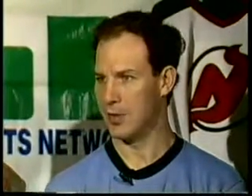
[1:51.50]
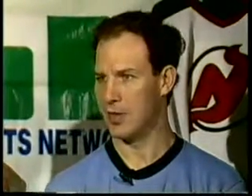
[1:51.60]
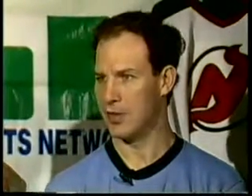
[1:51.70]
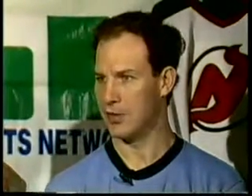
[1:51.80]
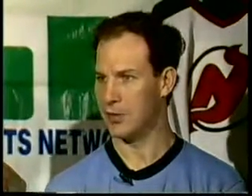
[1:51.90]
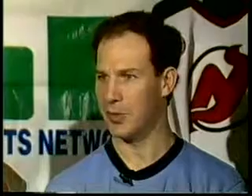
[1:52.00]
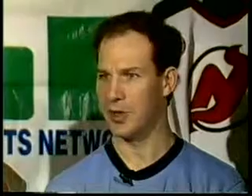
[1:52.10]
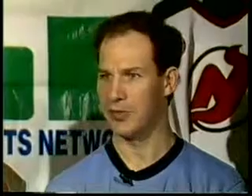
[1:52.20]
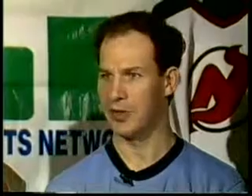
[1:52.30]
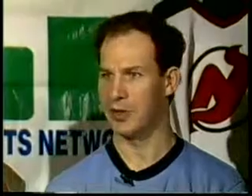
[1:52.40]
Well, that's the
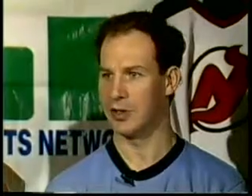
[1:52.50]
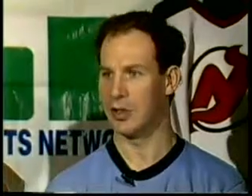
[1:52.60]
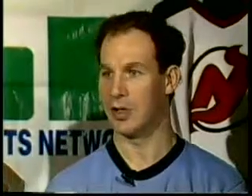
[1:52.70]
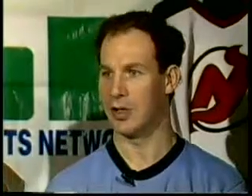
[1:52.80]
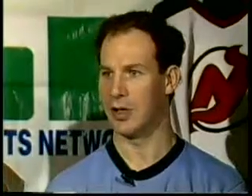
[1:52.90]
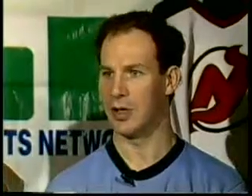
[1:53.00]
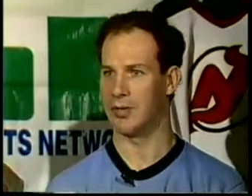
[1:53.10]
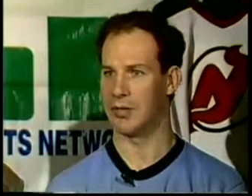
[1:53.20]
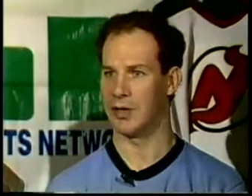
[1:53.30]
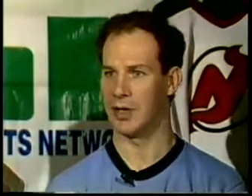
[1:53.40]
way I feel. You know, I
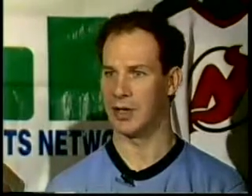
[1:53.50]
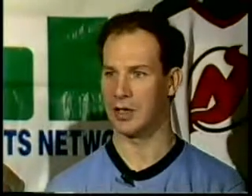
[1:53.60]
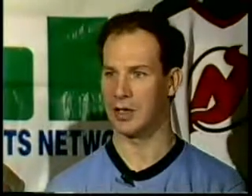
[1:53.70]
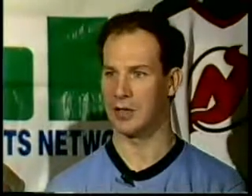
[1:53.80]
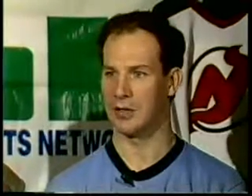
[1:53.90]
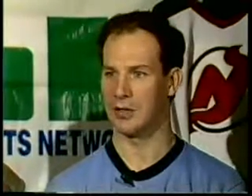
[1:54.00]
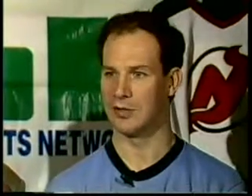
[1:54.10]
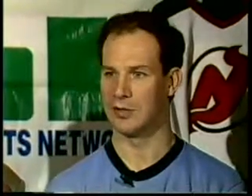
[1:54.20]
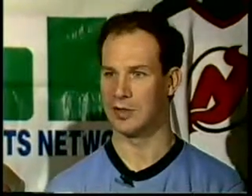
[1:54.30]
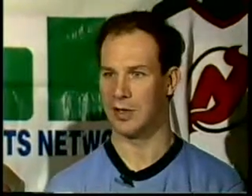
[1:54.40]
feel like, you
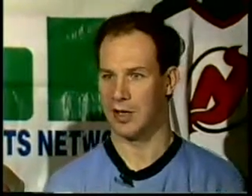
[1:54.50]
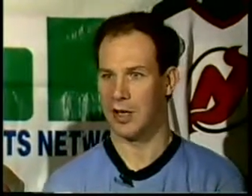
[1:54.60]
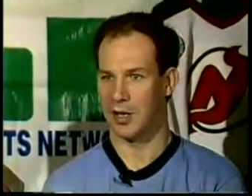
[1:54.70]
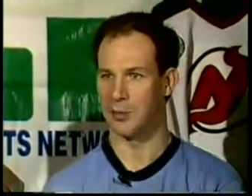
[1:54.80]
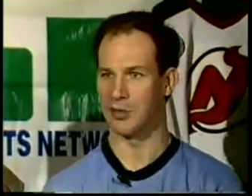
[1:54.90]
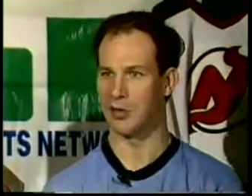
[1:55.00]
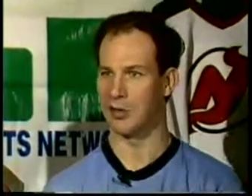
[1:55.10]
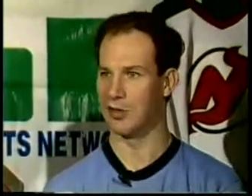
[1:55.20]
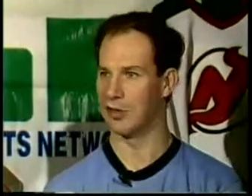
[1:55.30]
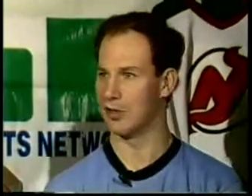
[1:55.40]
know, I'm
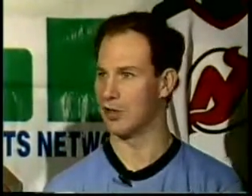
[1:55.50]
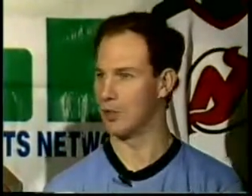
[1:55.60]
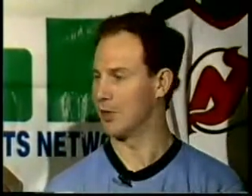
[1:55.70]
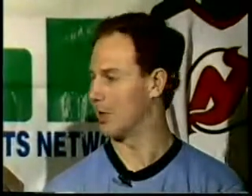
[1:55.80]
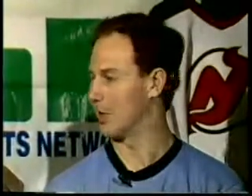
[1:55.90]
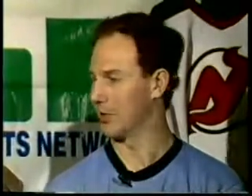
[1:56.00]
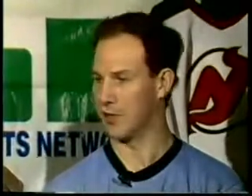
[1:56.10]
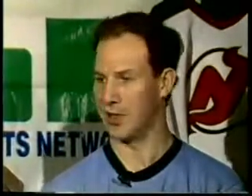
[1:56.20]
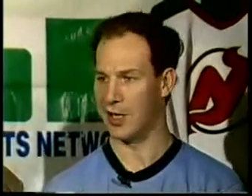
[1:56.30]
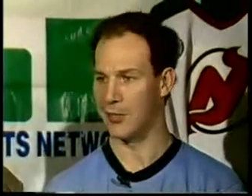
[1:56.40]
still a little kid playing
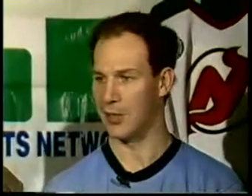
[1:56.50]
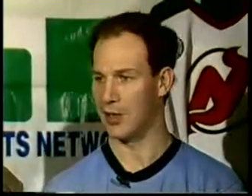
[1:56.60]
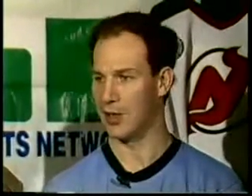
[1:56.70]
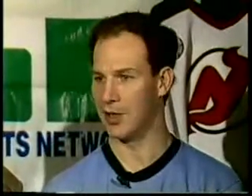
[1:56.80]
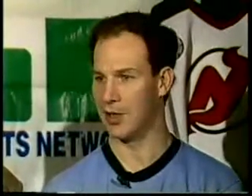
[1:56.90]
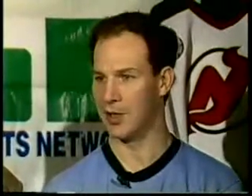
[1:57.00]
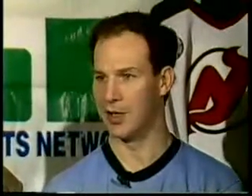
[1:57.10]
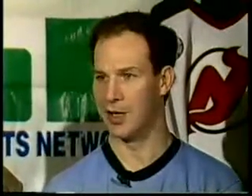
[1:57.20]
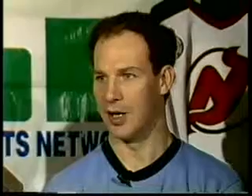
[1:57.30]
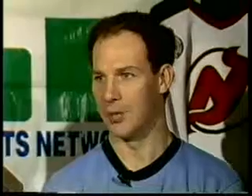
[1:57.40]
this game, and
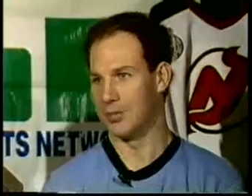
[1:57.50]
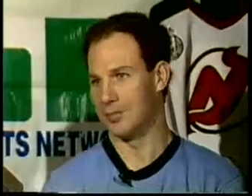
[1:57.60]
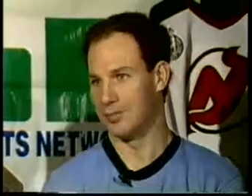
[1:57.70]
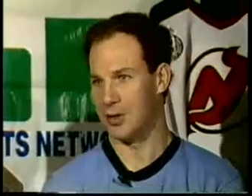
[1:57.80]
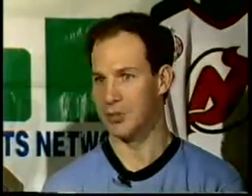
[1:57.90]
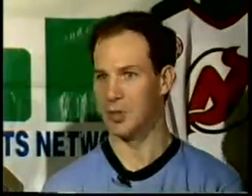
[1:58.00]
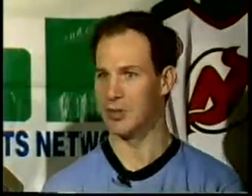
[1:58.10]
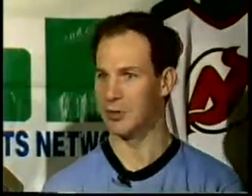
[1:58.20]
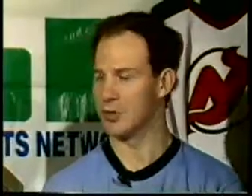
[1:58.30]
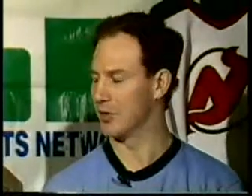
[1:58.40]
I'm pretty
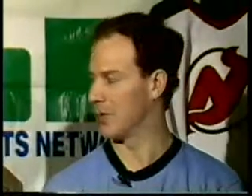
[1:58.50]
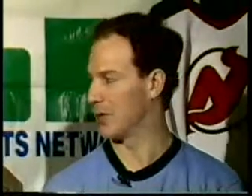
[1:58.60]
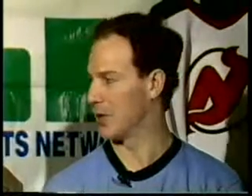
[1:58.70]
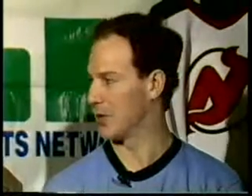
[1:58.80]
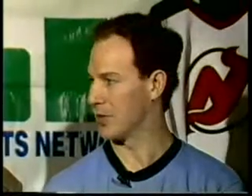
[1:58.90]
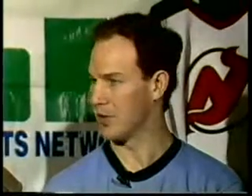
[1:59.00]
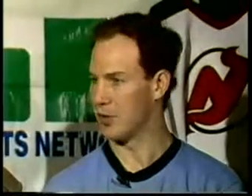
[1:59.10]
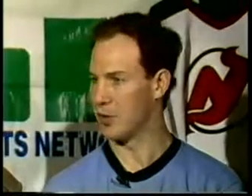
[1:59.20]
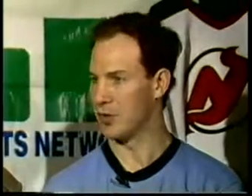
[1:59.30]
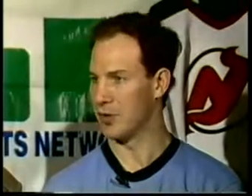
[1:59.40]
much doing the same things I've
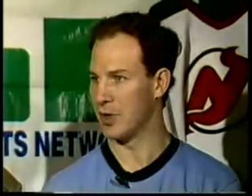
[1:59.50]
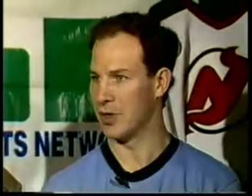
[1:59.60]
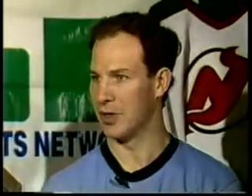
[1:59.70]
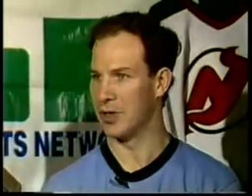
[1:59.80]
always done.